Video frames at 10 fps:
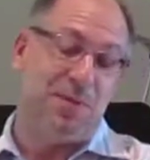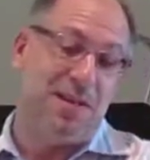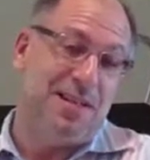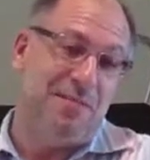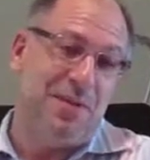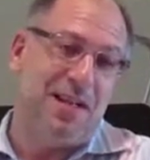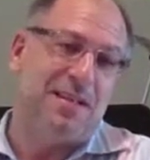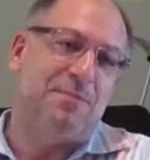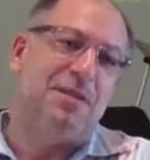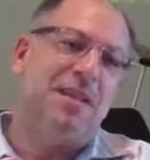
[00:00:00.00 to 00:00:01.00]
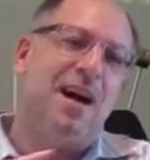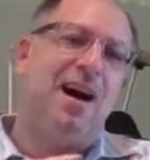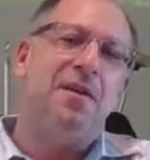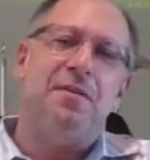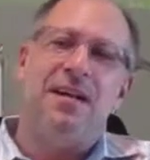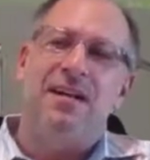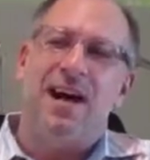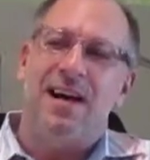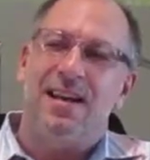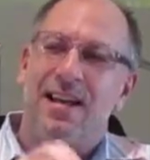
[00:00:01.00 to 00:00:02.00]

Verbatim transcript: What does that mean? Because I'm just honoring God